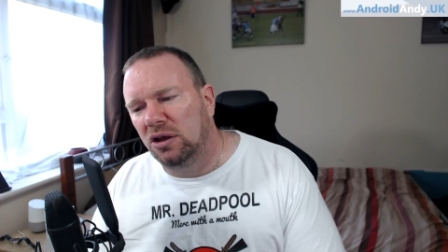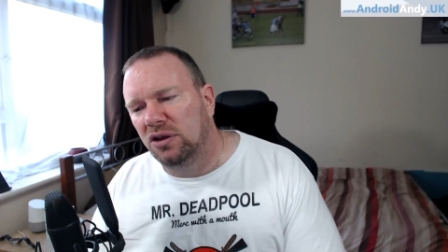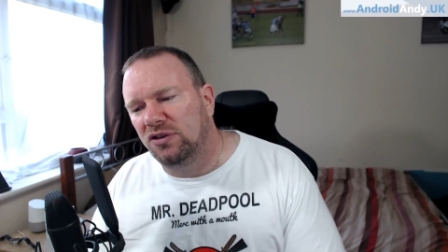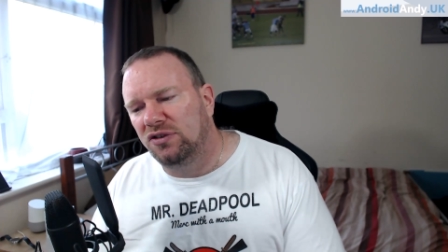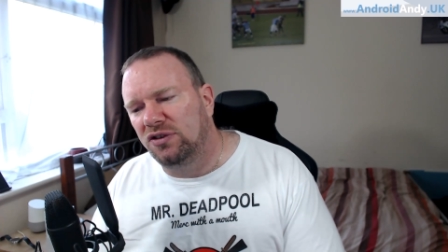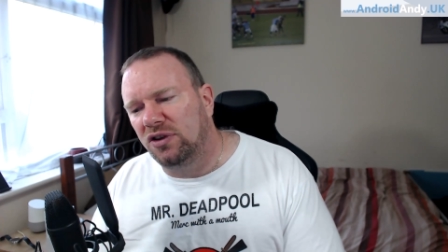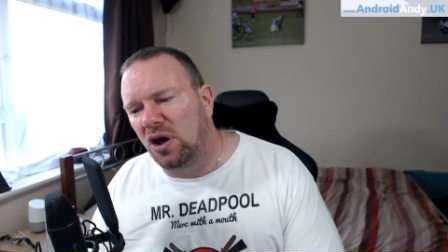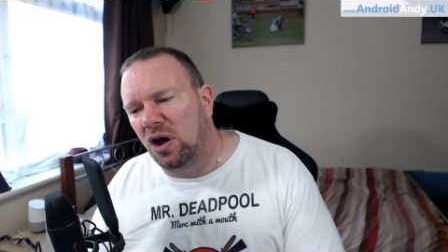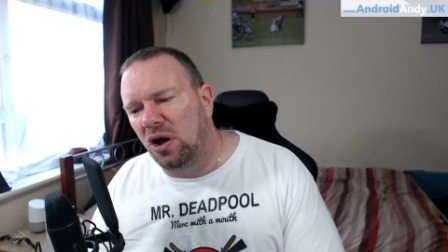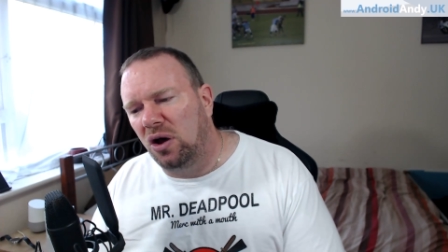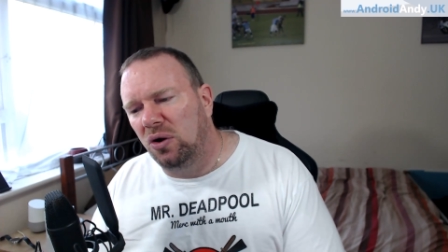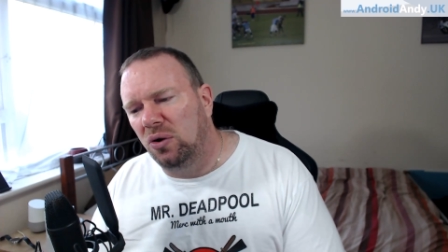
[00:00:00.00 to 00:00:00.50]

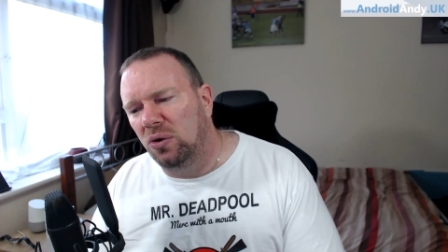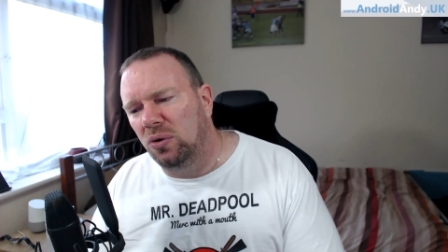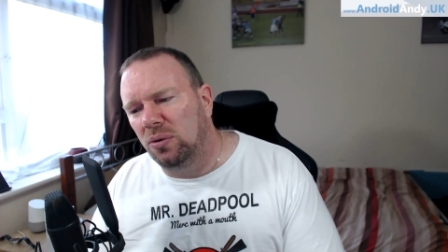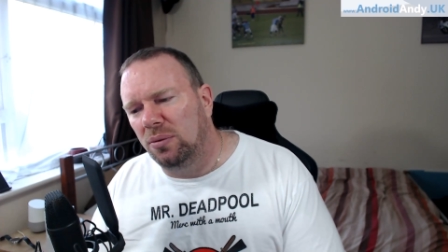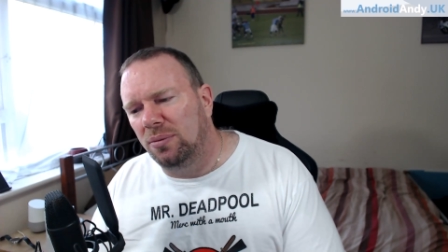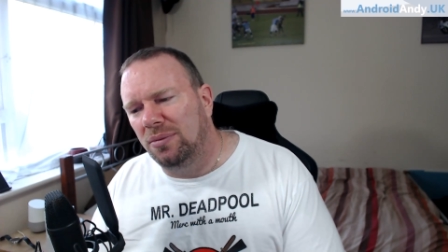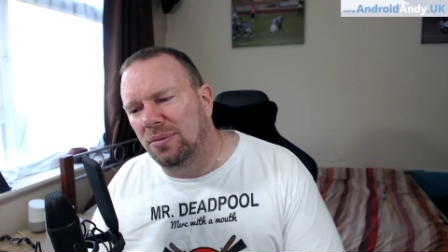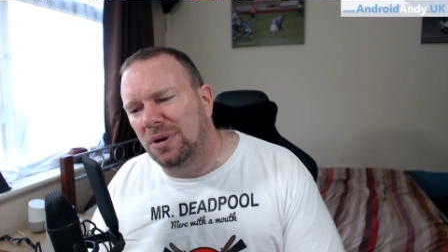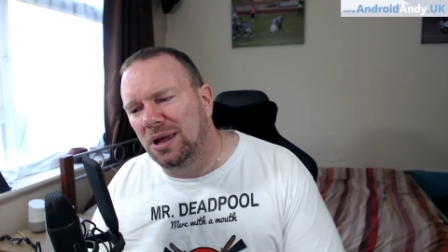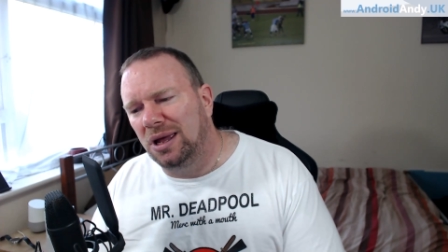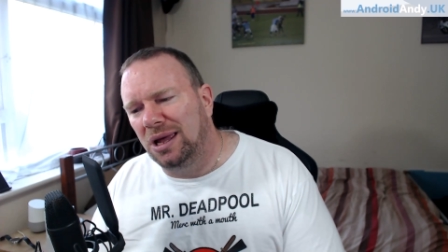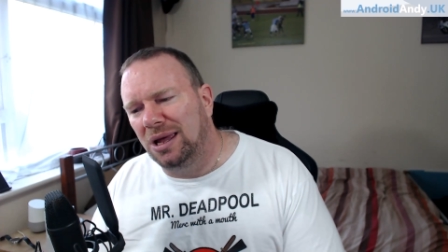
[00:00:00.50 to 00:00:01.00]
So,
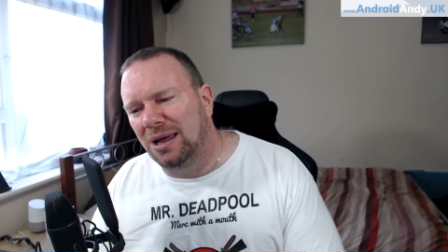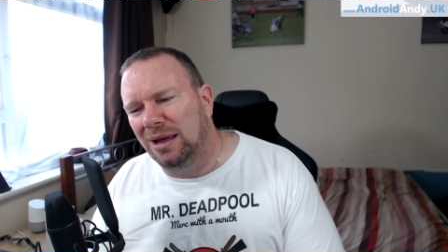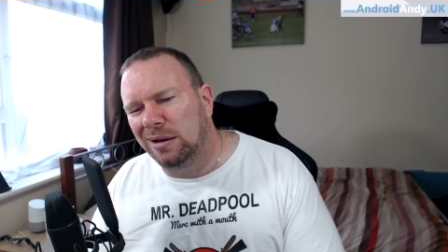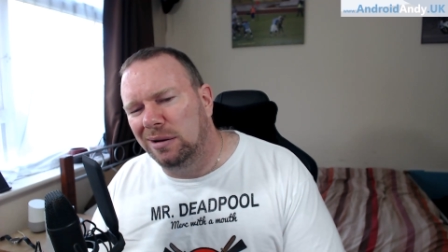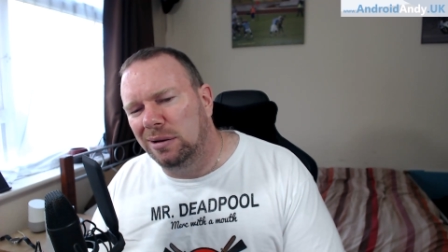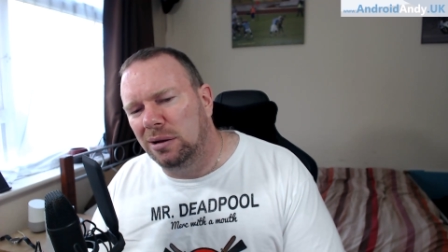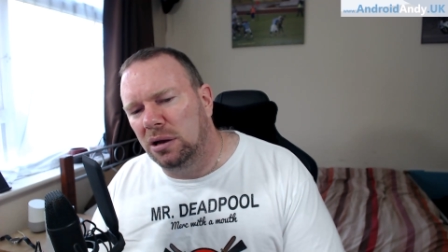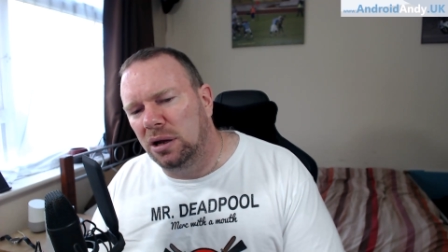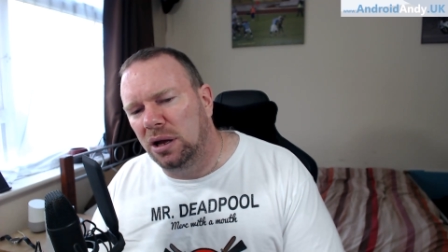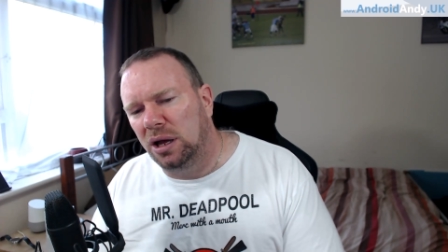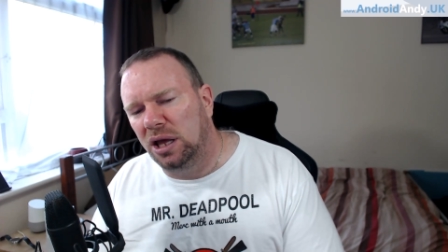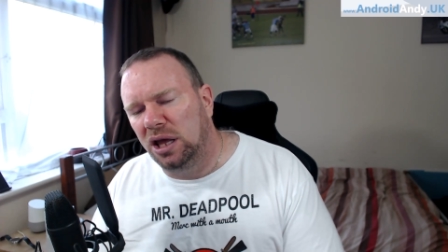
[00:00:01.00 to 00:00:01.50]

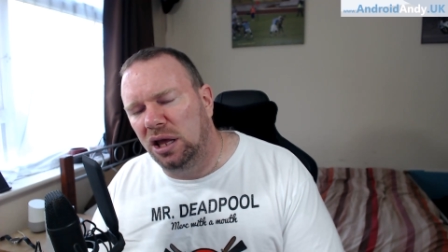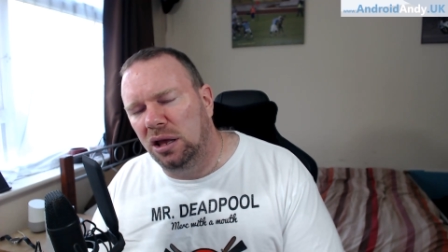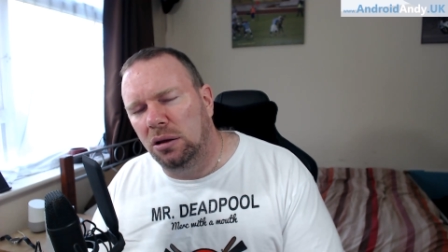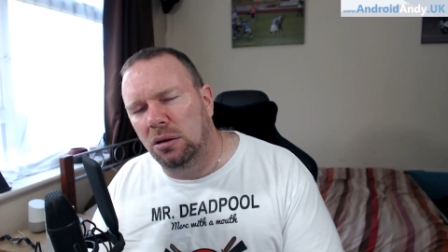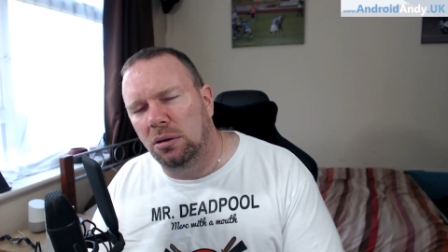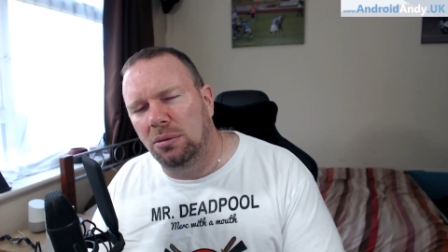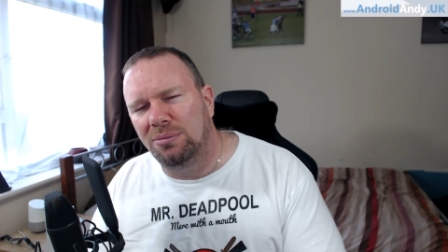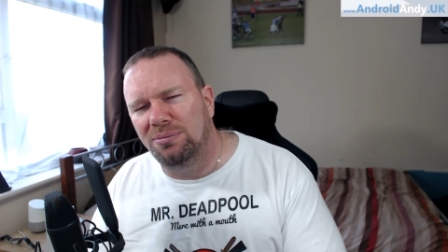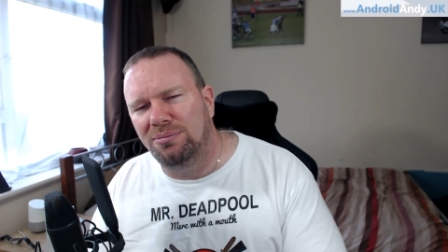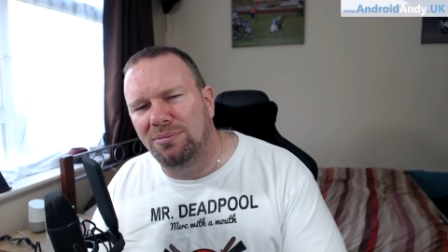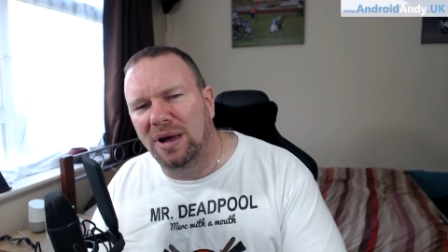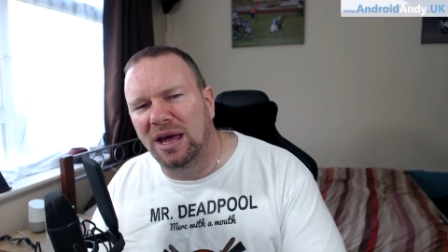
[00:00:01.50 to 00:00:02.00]

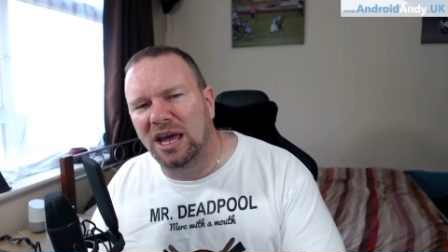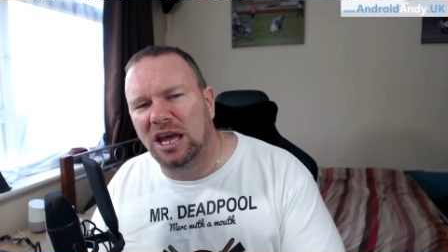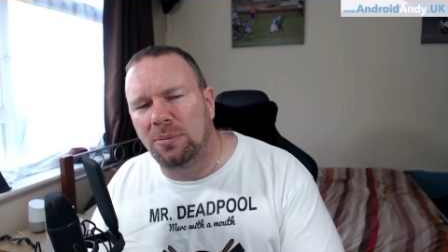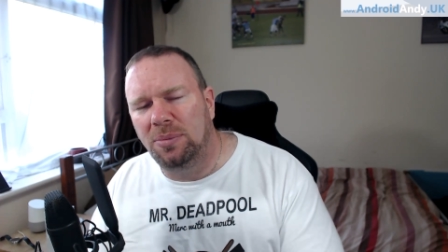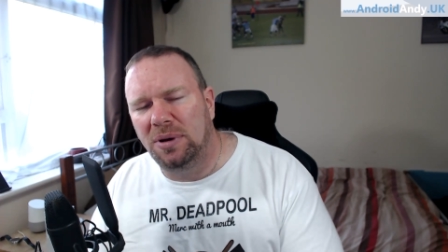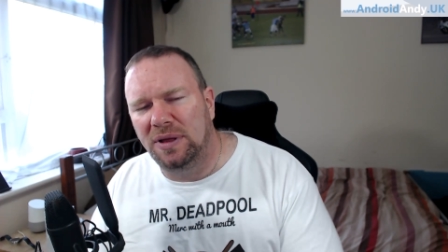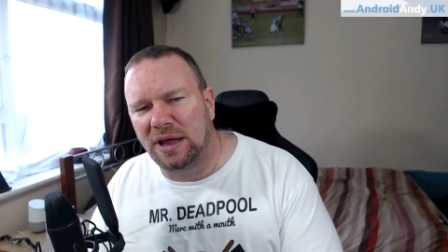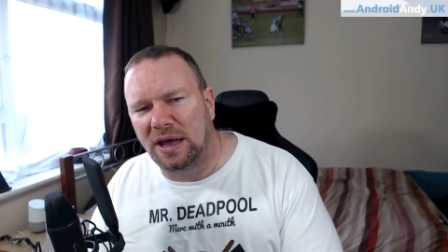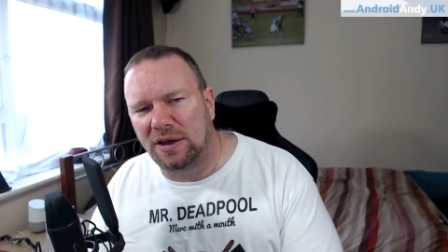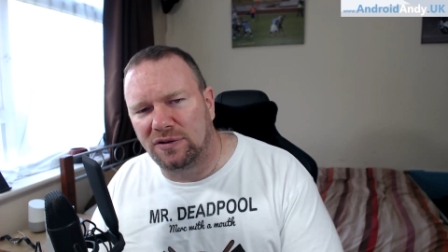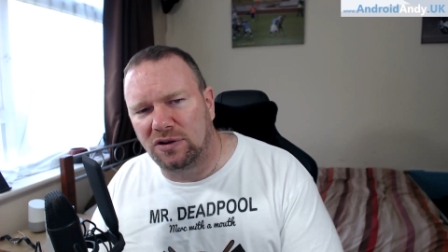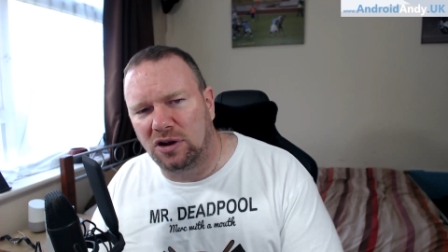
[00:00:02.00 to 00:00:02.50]

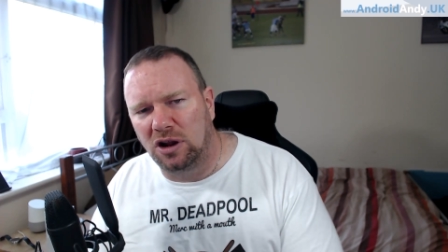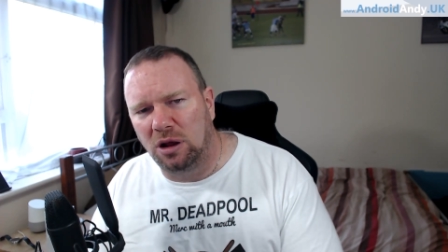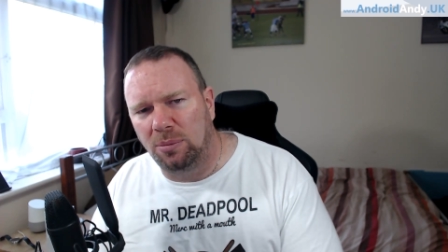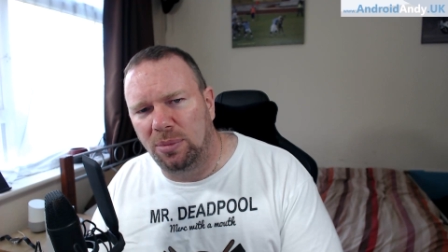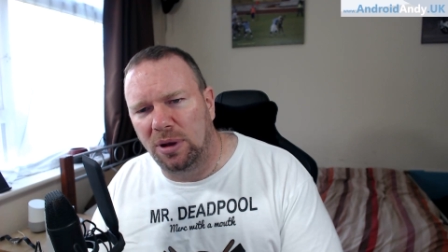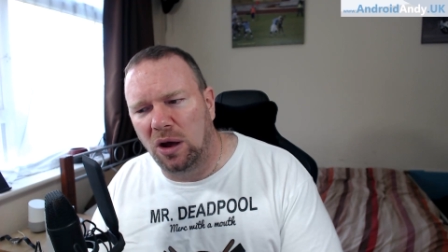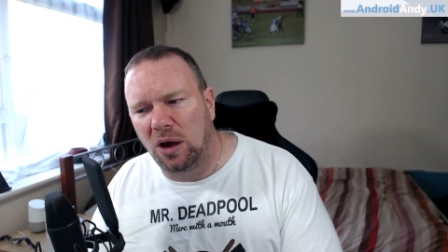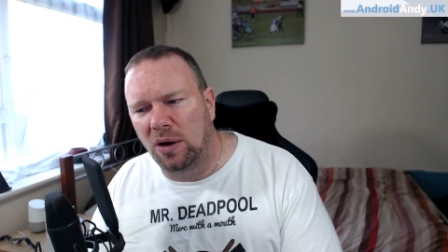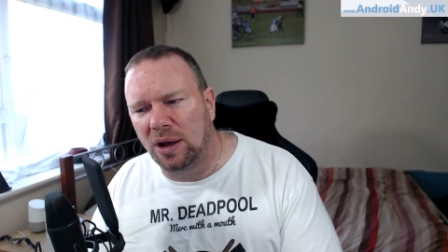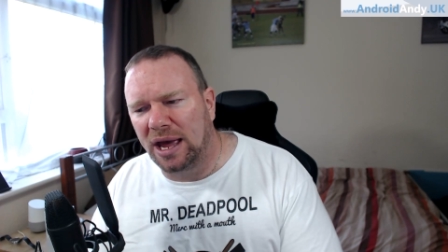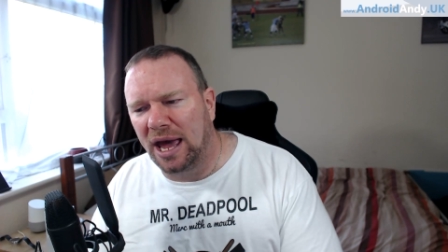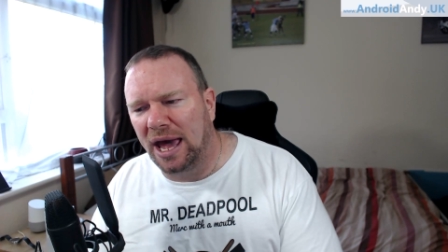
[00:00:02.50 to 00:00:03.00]
maybe that's going to
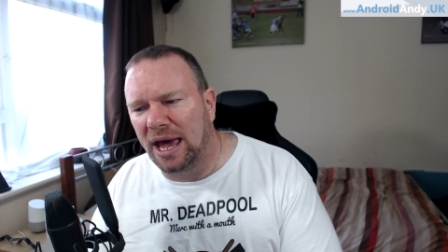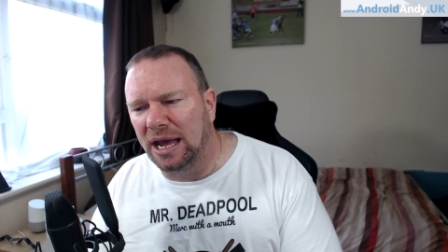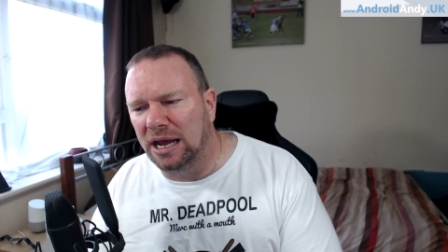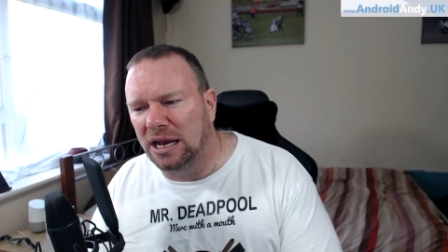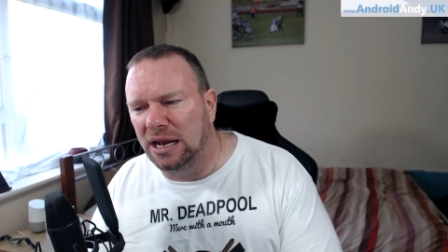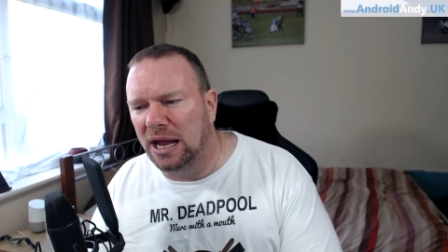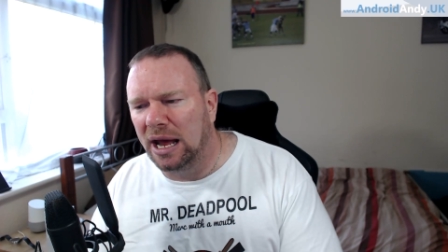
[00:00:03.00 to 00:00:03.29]
be okay.